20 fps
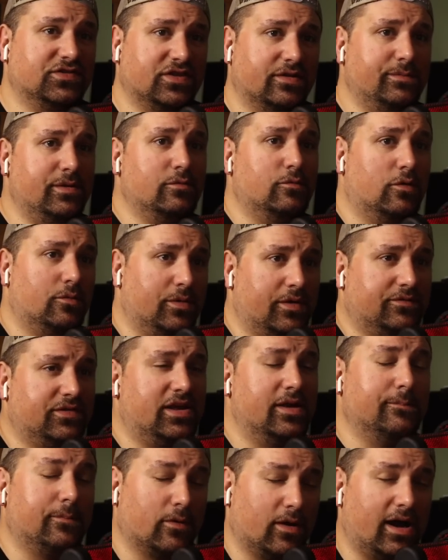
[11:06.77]
going to be one we have to
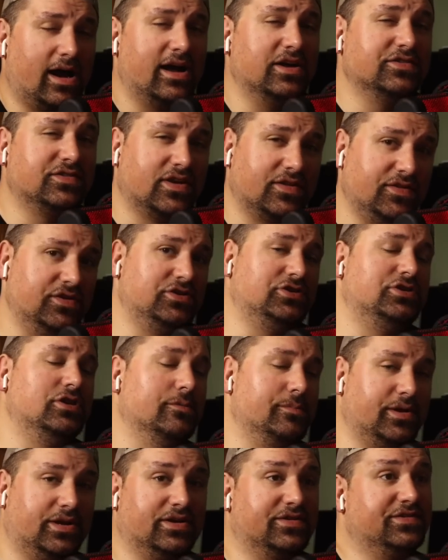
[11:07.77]
keep our eyes on this
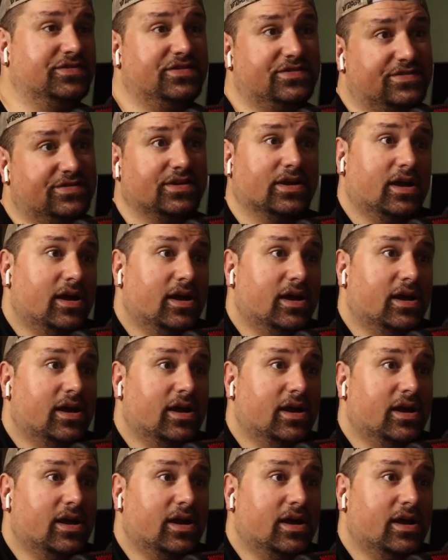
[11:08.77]
year, because